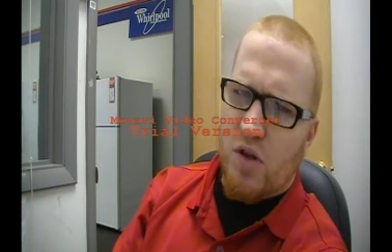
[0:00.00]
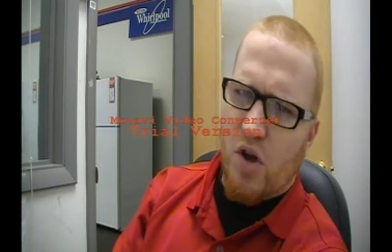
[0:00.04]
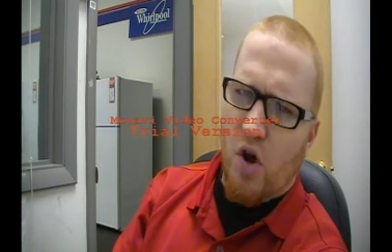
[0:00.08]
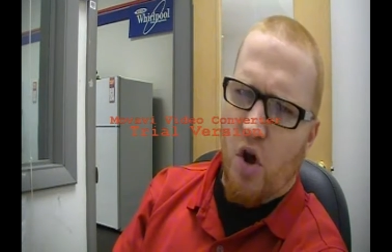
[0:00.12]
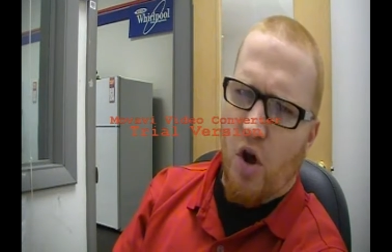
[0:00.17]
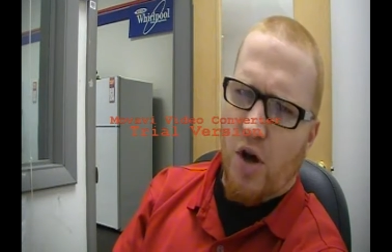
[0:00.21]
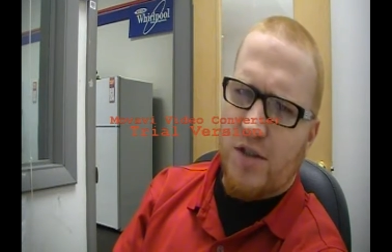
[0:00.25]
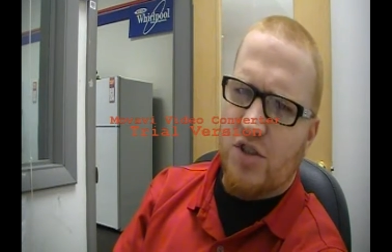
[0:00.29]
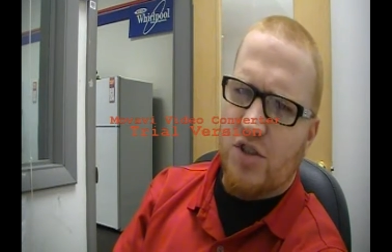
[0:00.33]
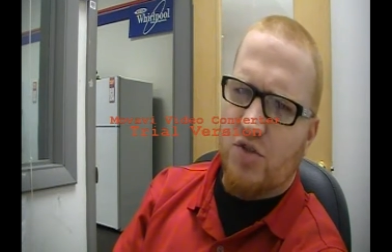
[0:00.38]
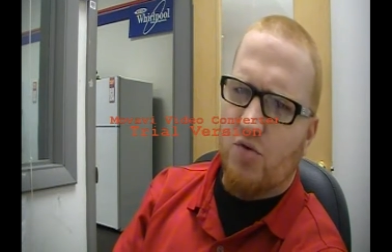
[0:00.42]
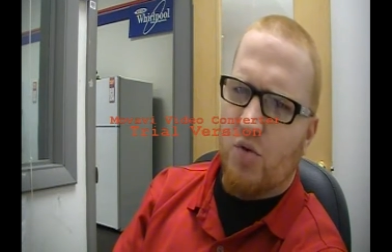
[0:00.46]

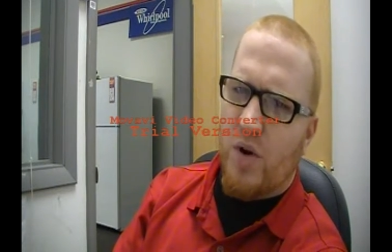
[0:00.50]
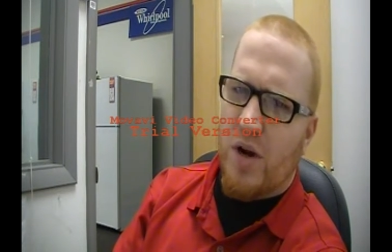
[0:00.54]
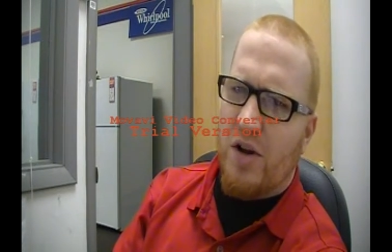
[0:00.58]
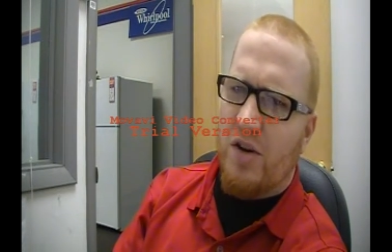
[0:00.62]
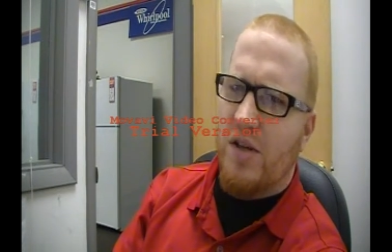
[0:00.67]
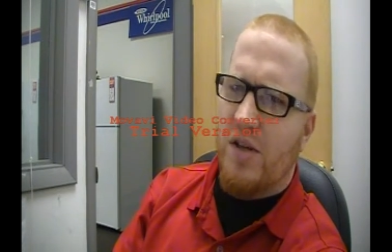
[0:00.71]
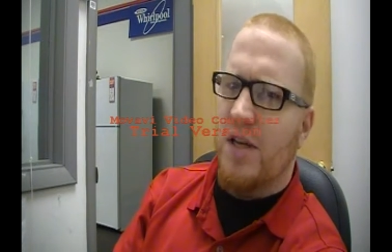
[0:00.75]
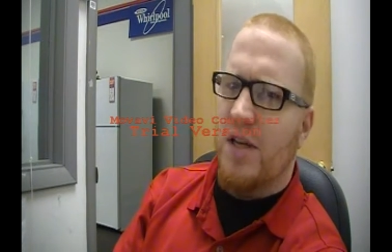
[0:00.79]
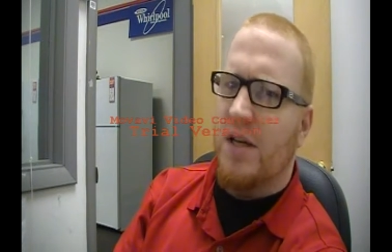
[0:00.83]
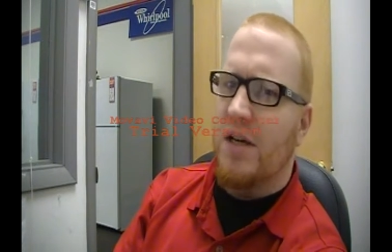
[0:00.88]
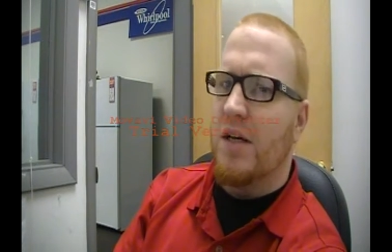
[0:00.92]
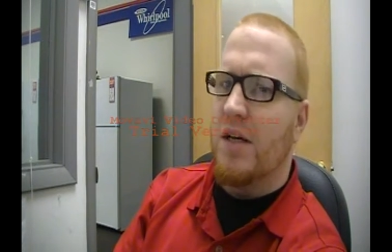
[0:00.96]

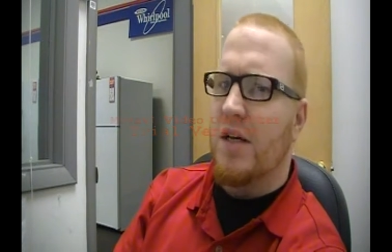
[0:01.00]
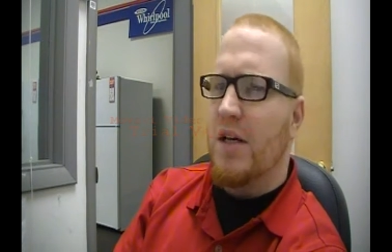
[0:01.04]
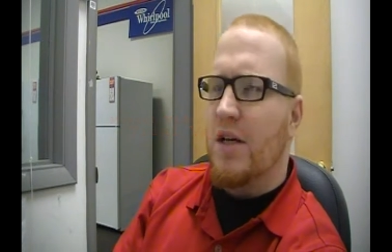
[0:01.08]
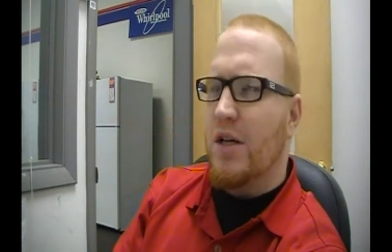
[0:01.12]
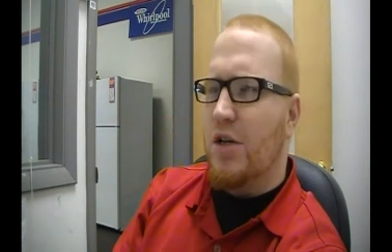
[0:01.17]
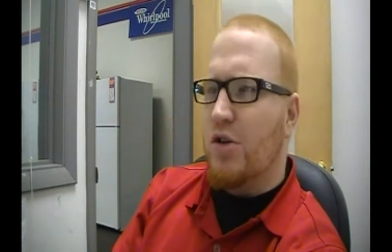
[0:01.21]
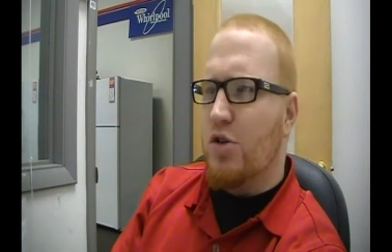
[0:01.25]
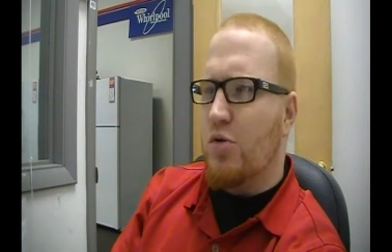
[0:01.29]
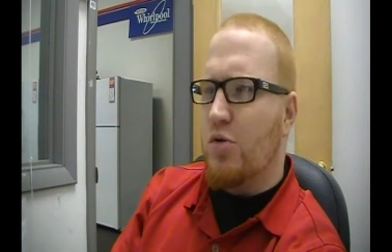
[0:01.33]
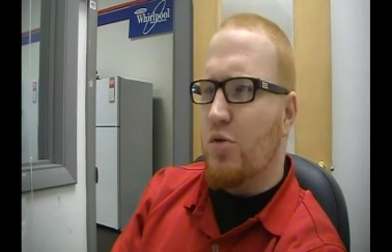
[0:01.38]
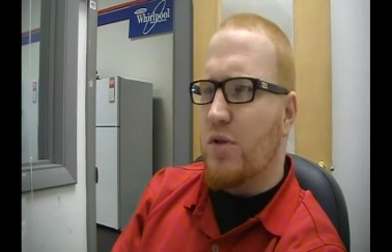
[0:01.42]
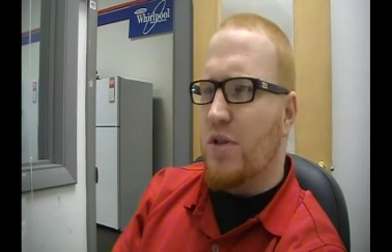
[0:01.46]
Australia,
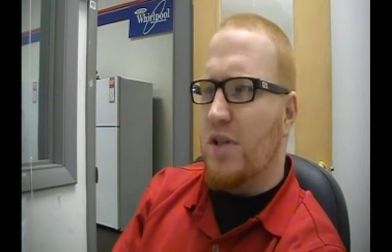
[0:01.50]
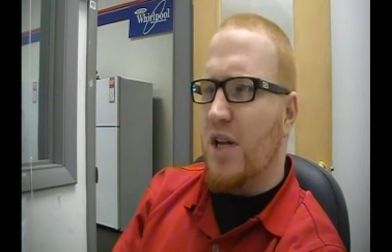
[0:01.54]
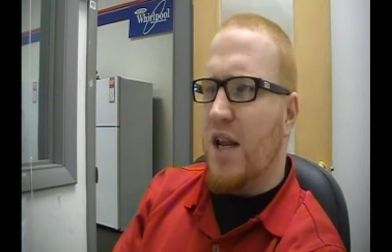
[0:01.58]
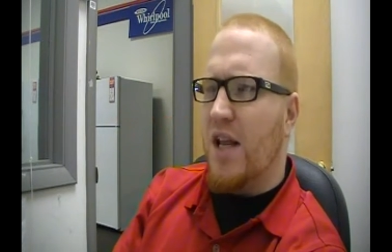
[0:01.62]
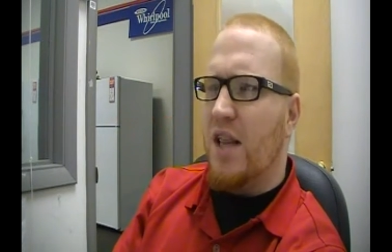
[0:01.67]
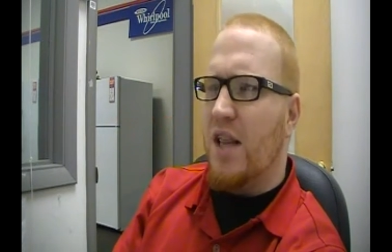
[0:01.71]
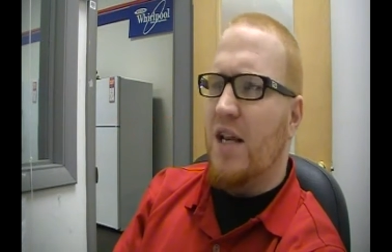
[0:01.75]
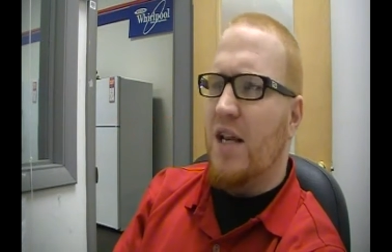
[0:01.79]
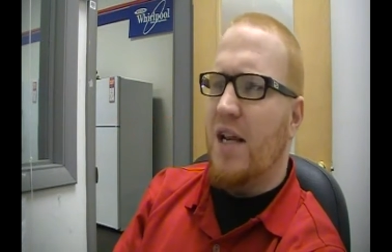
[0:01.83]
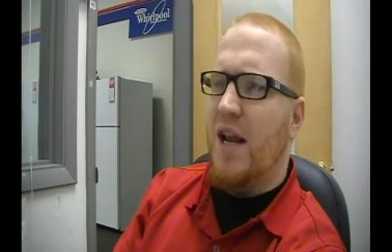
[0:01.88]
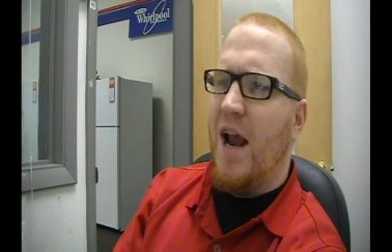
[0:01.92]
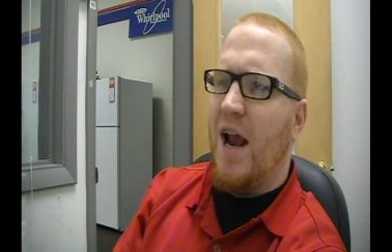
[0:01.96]
New
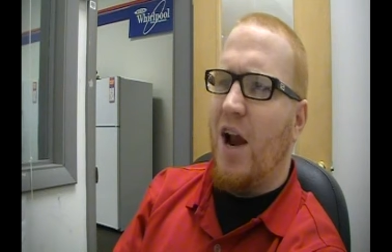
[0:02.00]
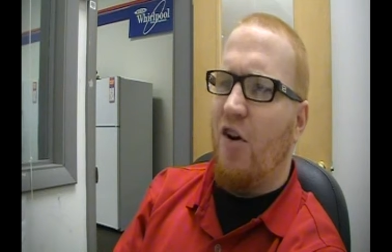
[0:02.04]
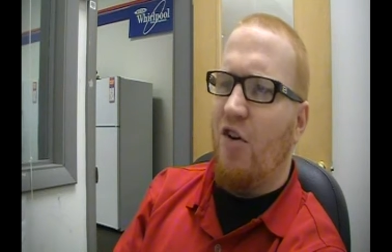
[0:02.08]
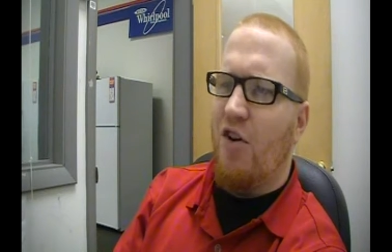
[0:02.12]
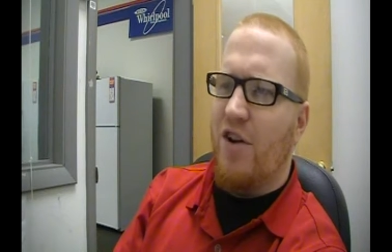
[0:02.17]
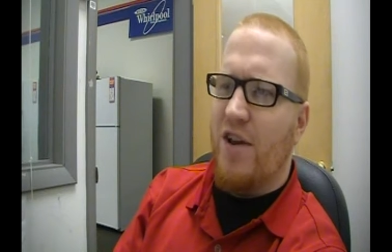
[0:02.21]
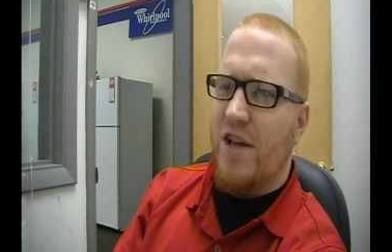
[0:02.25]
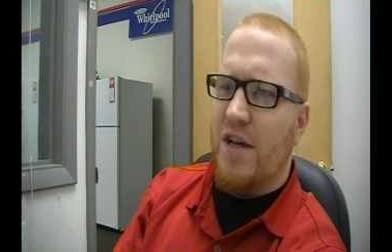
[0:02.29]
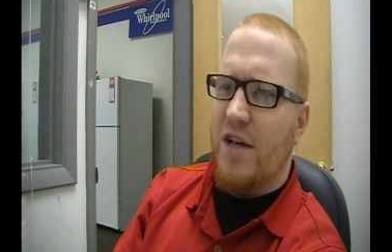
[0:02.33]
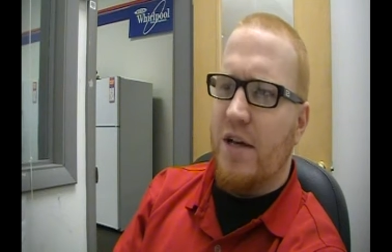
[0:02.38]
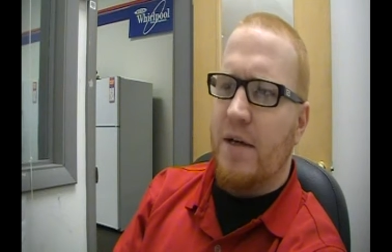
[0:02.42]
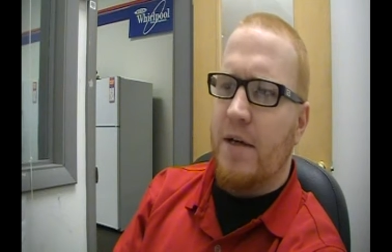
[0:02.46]
Zealand
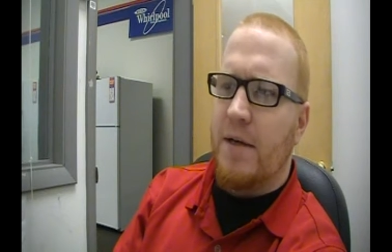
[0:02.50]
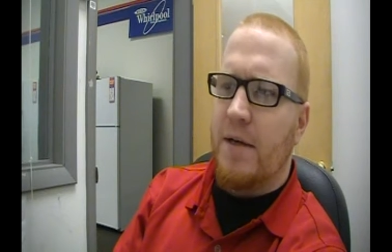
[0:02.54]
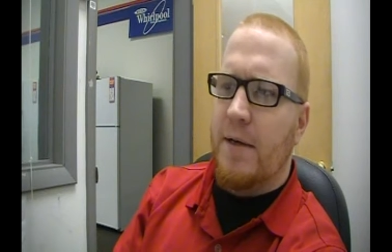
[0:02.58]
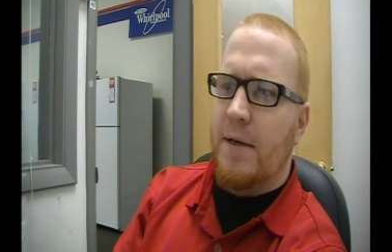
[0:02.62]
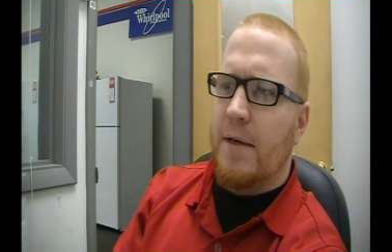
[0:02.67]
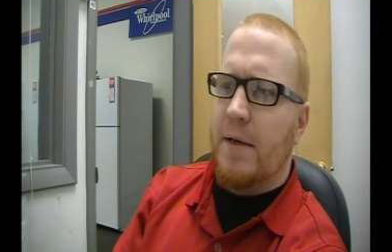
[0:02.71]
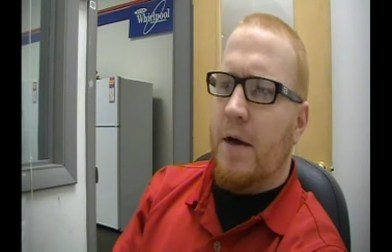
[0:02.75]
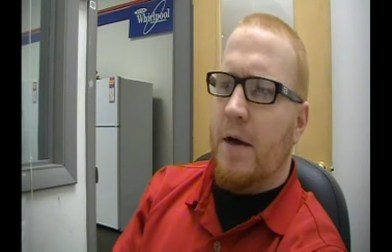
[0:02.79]
area.